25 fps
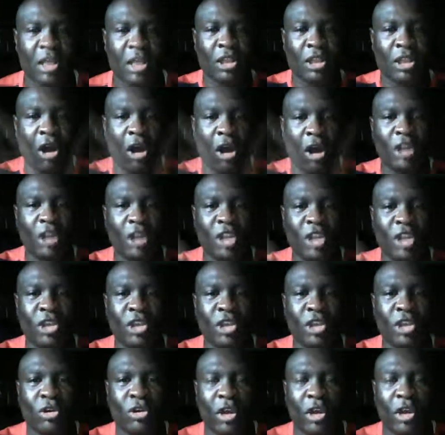the only thing
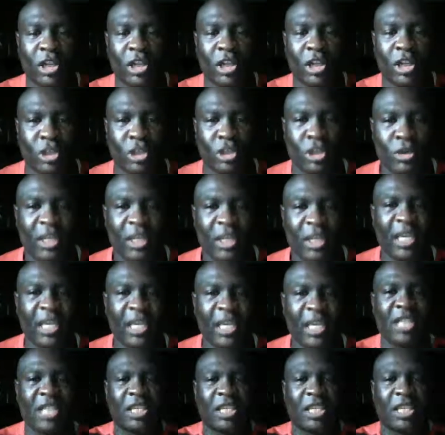you're gonna do
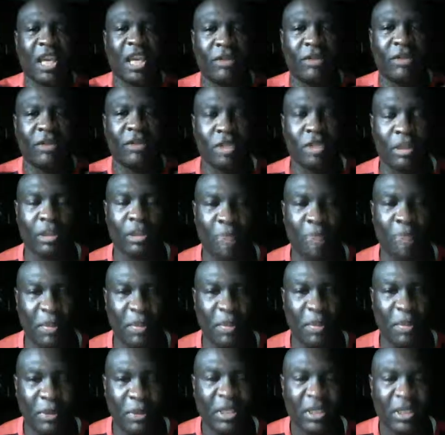is give to the
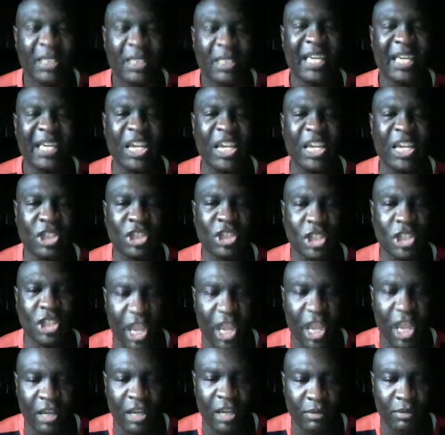people
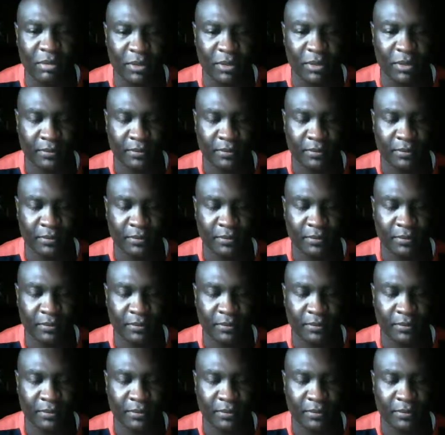entertainment.